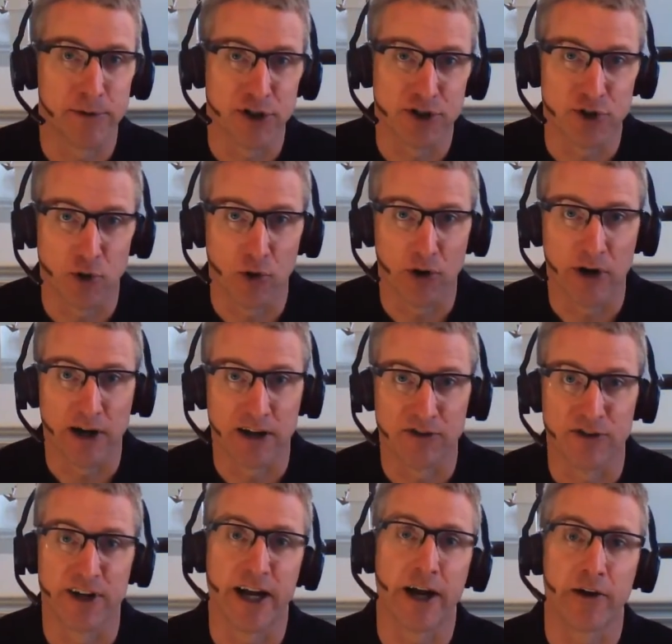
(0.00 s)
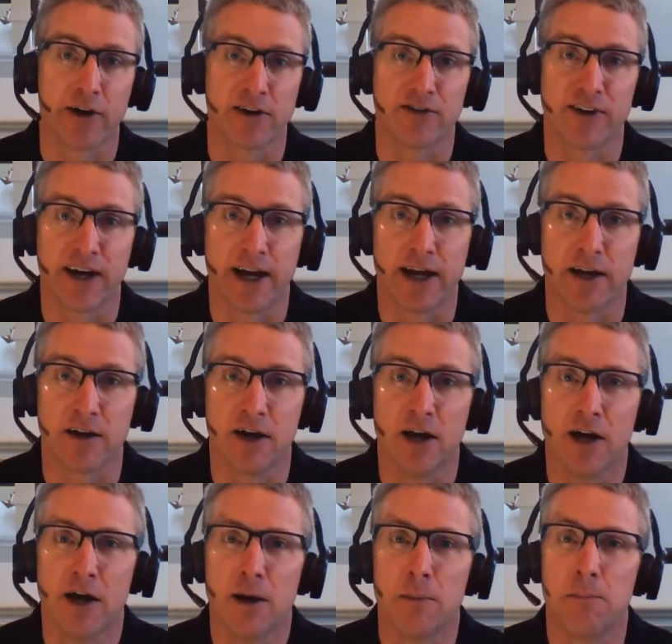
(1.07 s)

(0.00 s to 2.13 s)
Object Store is inherent, and